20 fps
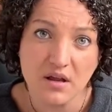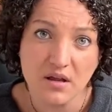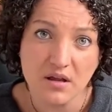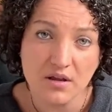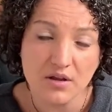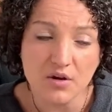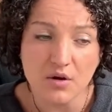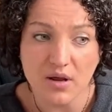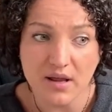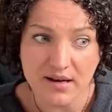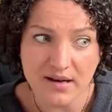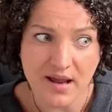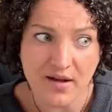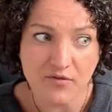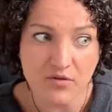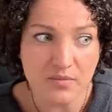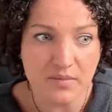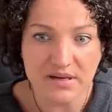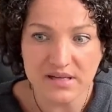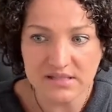you know, and
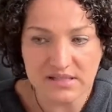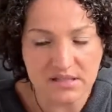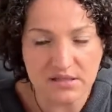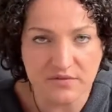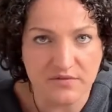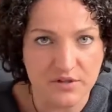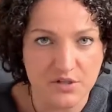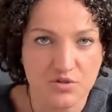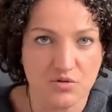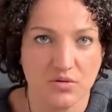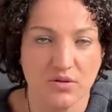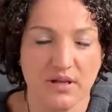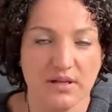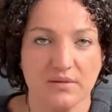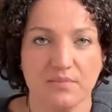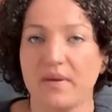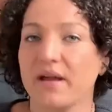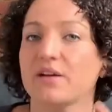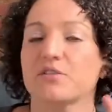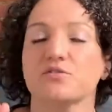everybody's individual. Like
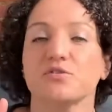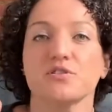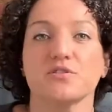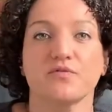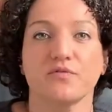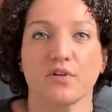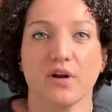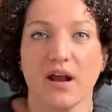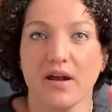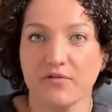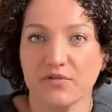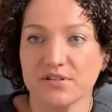boundaries for every